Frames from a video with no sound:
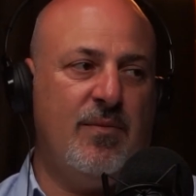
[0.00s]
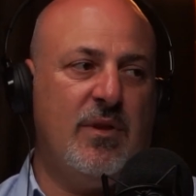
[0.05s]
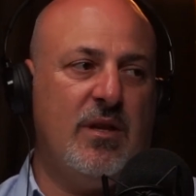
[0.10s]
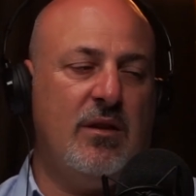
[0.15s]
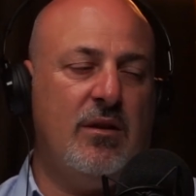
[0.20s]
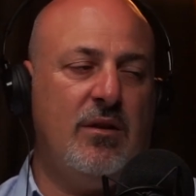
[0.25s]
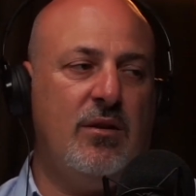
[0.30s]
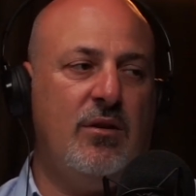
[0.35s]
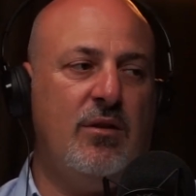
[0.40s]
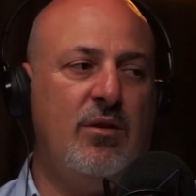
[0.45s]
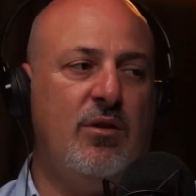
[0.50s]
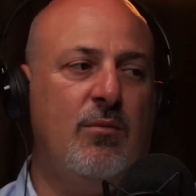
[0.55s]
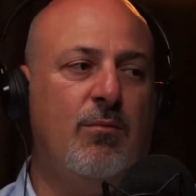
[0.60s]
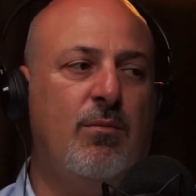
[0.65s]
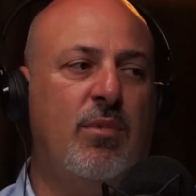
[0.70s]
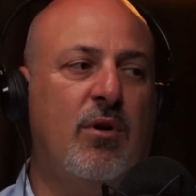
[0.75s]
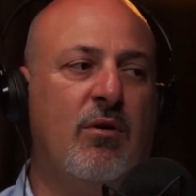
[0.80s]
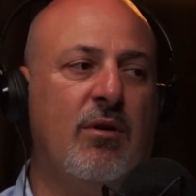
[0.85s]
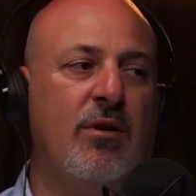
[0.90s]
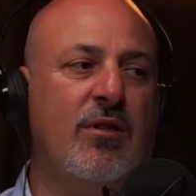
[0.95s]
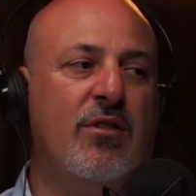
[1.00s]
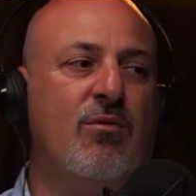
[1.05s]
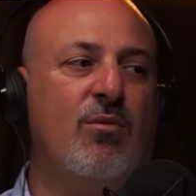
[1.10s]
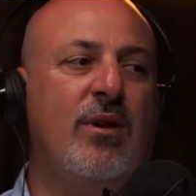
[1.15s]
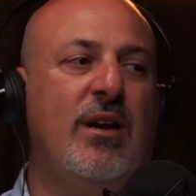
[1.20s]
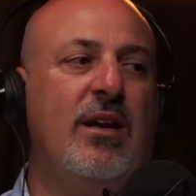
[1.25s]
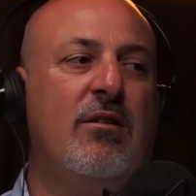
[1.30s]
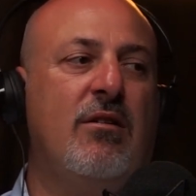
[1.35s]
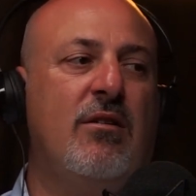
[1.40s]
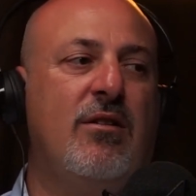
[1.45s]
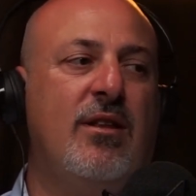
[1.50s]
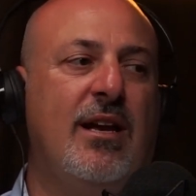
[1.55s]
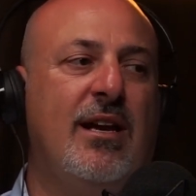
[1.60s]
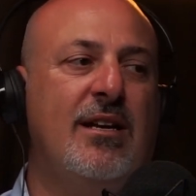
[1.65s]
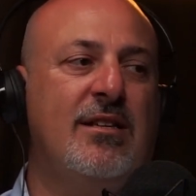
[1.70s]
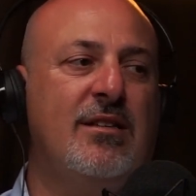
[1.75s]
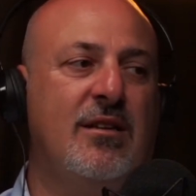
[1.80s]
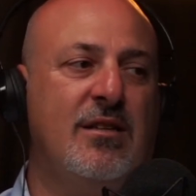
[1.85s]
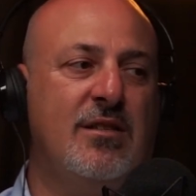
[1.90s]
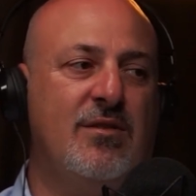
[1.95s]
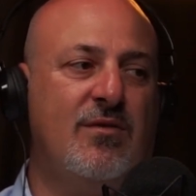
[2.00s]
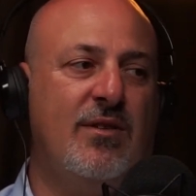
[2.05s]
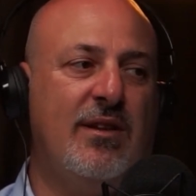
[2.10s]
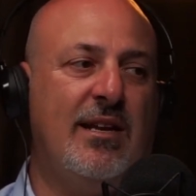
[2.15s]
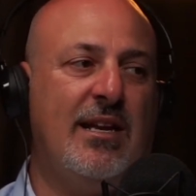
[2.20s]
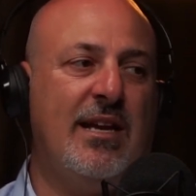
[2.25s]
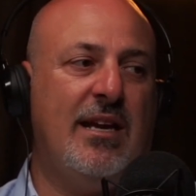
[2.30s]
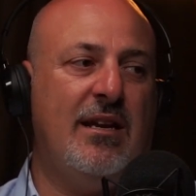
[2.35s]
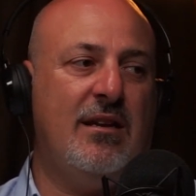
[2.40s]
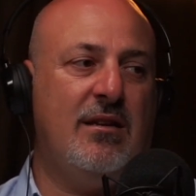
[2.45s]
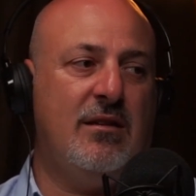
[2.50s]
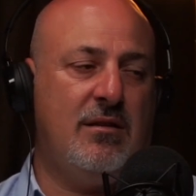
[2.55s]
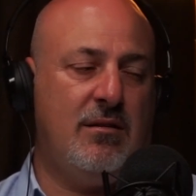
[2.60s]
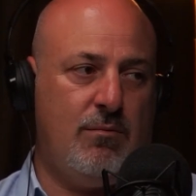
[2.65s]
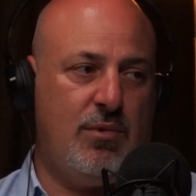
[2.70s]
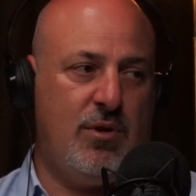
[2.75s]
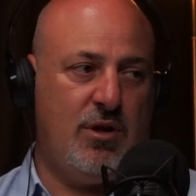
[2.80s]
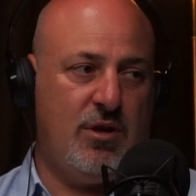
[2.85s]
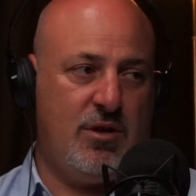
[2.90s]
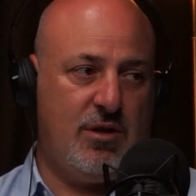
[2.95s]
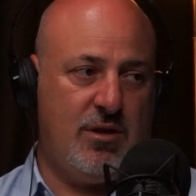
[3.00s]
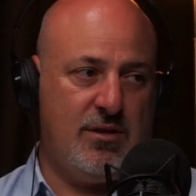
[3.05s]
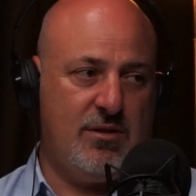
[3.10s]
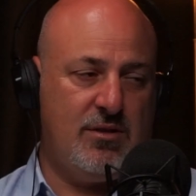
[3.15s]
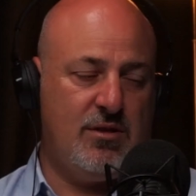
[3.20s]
Mm-hmm. You're borrowing $300,000 for the land purchase.